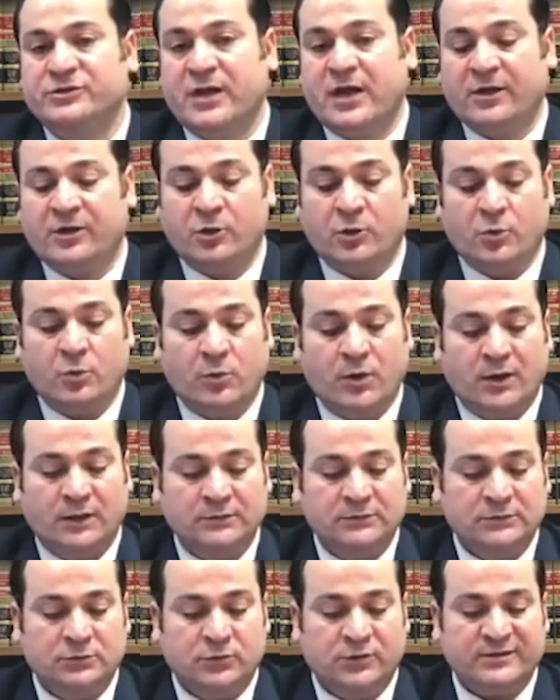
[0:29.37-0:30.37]

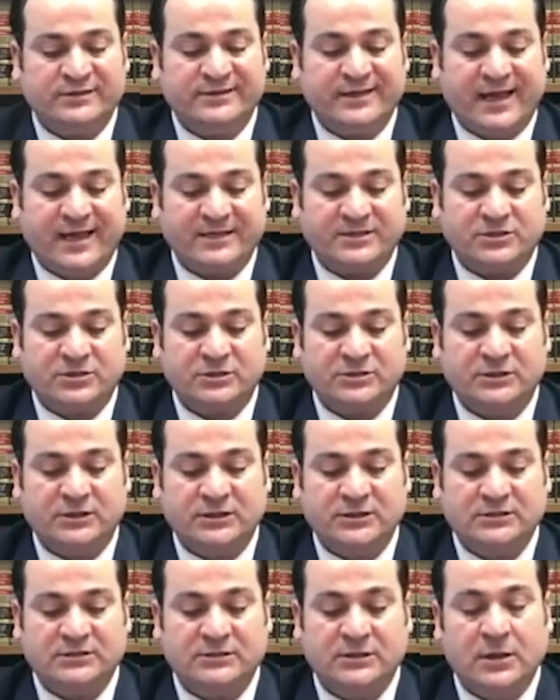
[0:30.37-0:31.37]
901, US tax
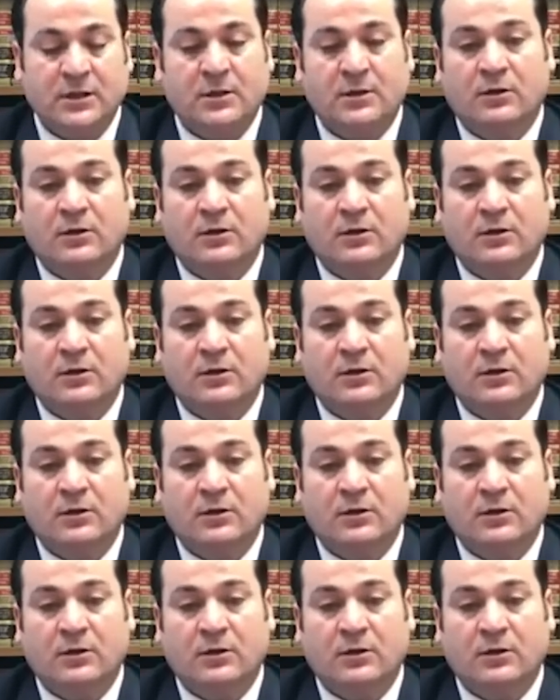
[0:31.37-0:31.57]
treaties,